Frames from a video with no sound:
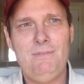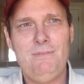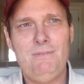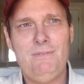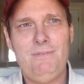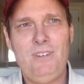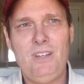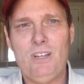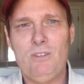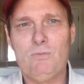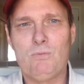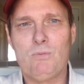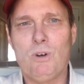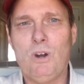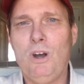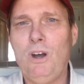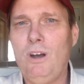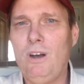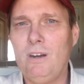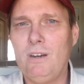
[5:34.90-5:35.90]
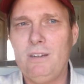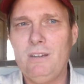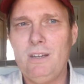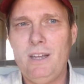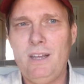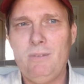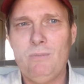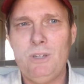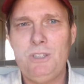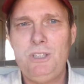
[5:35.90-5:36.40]
felt wrong.
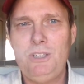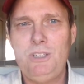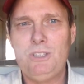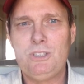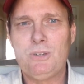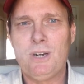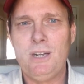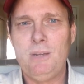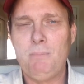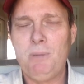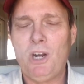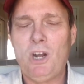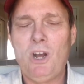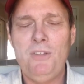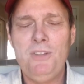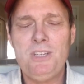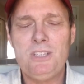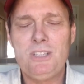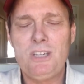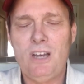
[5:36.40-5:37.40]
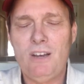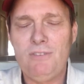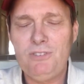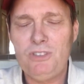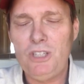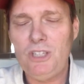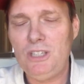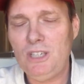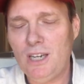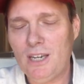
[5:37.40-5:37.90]
And what she's trying, but all this stuff
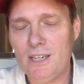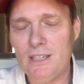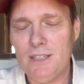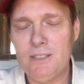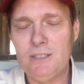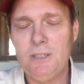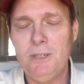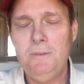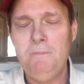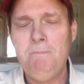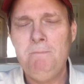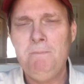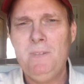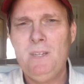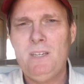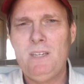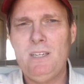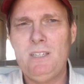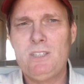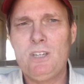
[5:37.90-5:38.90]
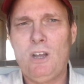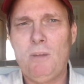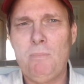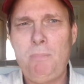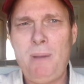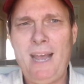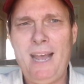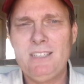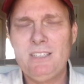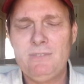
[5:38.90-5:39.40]
she does, it's all
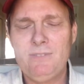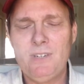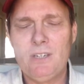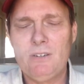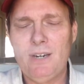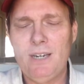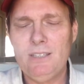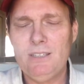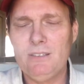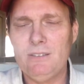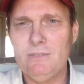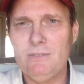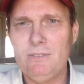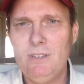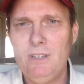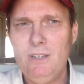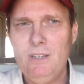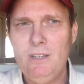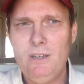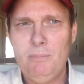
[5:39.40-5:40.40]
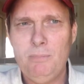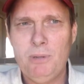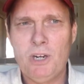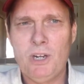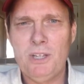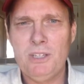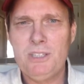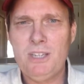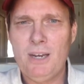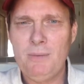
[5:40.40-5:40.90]
passive aggressive. But
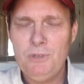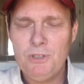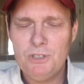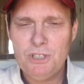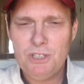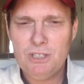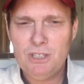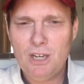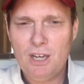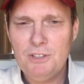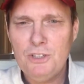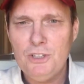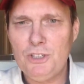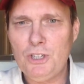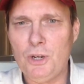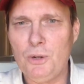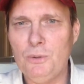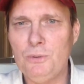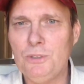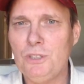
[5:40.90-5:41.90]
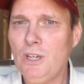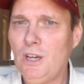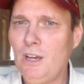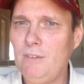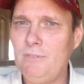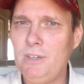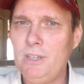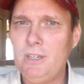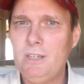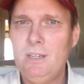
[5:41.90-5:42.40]
all the time there's this undertones
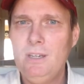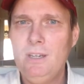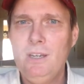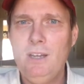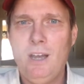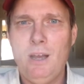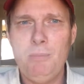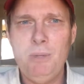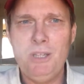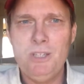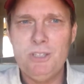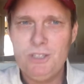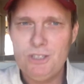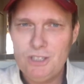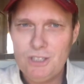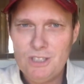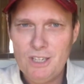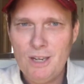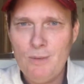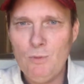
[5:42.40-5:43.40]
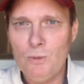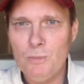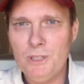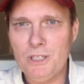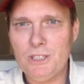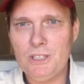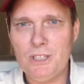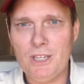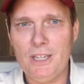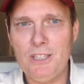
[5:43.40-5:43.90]
of it. I mean, this is the same woman
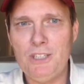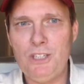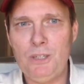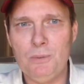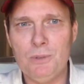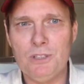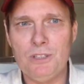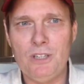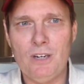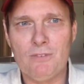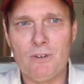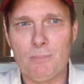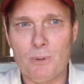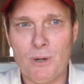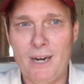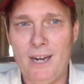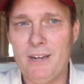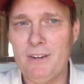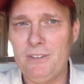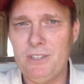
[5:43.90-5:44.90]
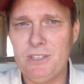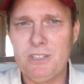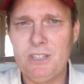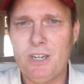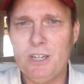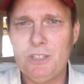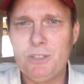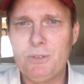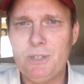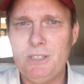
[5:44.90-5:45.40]
that said she was never proud of this
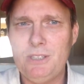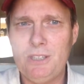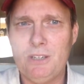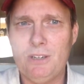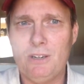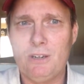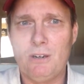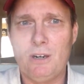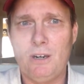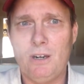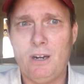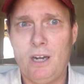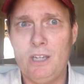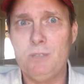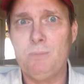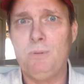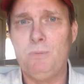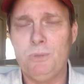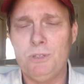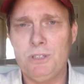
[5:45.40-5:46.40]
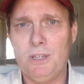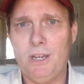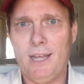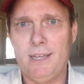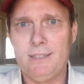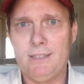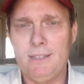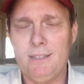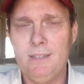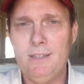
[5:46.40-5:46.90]
country until her husband was
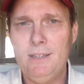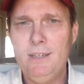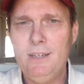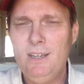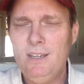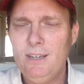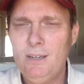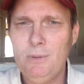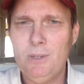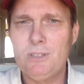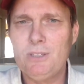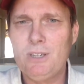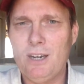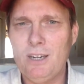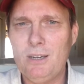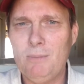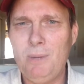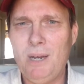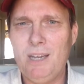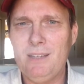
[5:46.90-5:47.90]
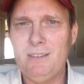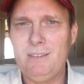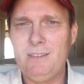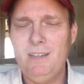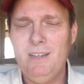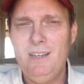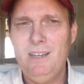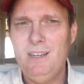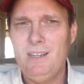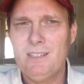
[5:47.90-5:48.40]
elected. You don't talk about
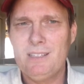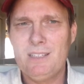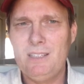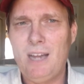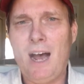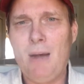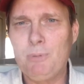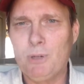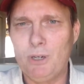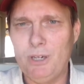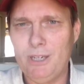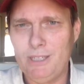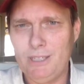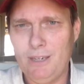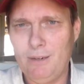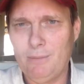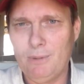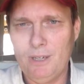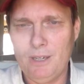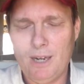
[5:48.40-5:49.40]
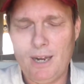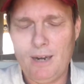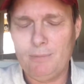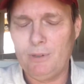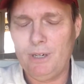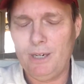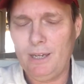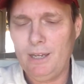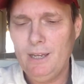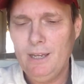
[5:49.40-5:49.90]
snobbery.
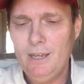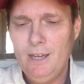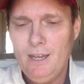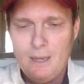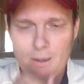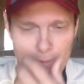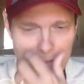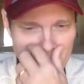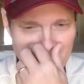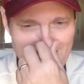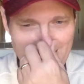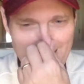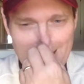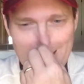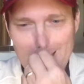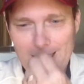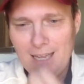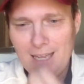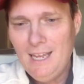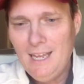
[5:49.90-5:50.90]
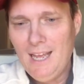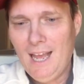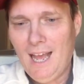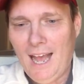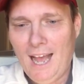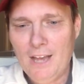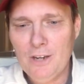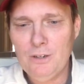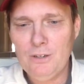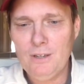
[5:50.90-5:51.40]
I mean, again,
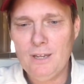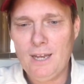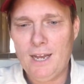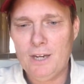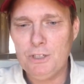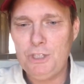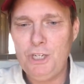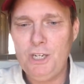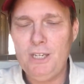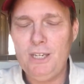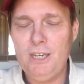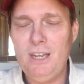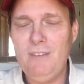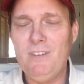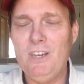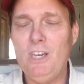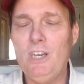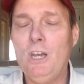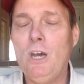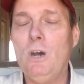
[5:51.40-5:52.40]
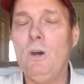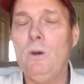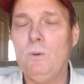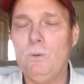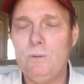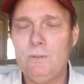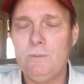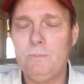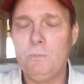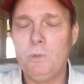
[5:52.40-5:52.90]
how she could even
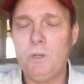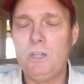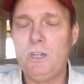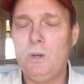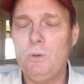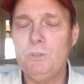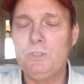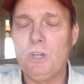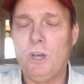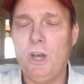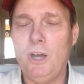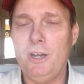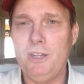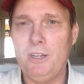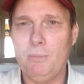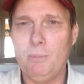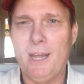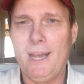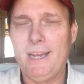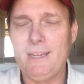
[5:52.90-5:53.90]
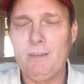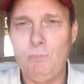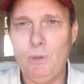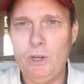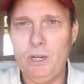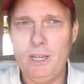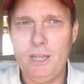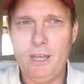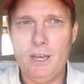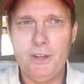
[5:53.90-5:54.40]
know what goes on in the black
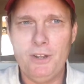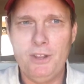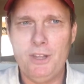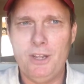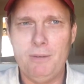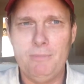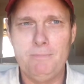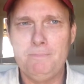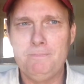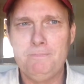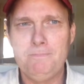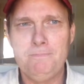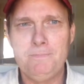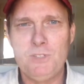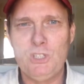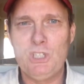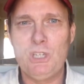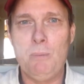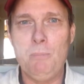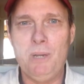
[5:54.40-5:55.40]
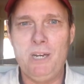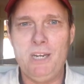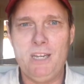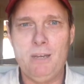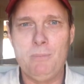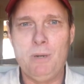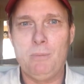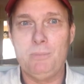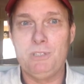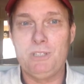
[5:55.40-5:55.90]
community other than somebody
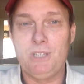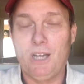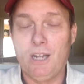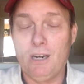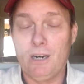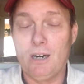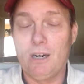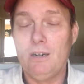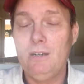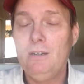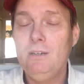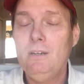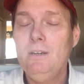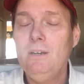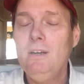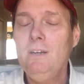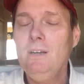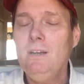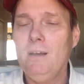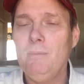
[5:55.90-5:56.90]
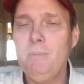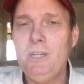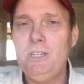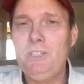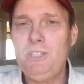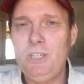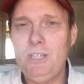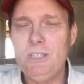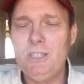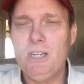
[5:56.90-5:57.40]
come up and tell her. I mean,
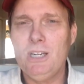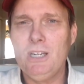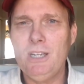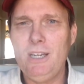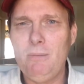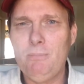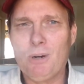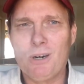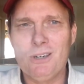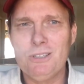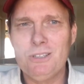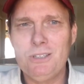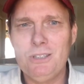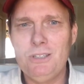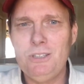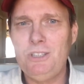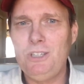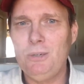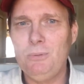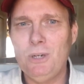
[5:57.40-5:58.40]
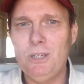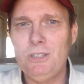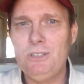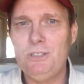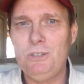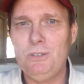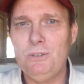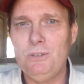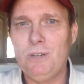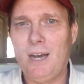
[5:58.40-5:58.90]
she's an elite person. She went
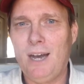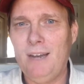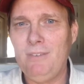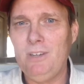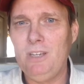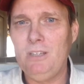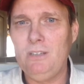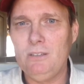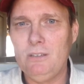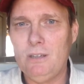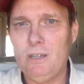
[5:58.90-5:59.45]
to Ivy